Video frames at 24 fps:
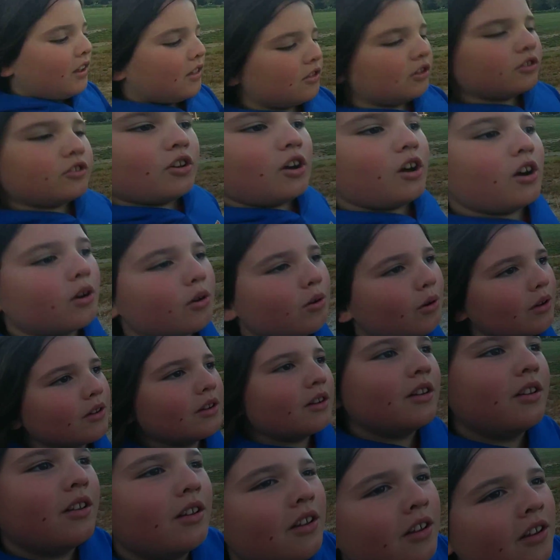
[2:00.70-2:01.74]
and the dog
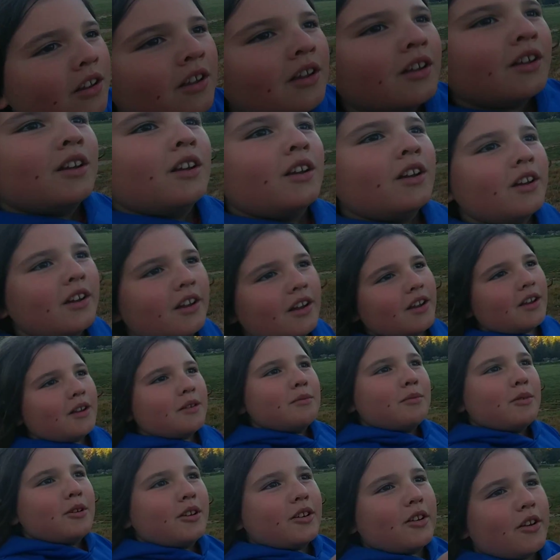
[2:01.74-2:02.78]
went
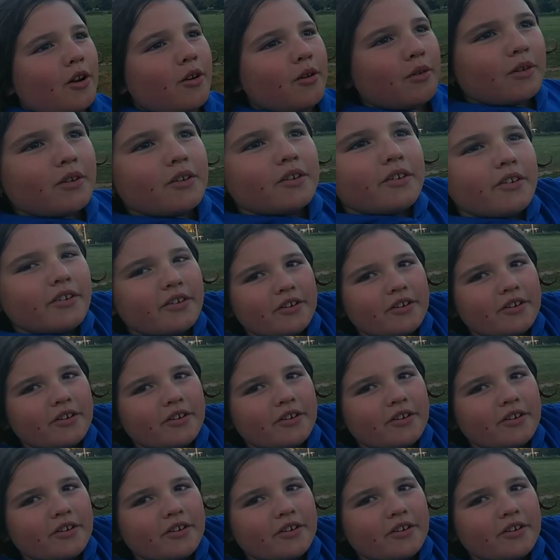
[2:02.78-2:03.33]
and made it go.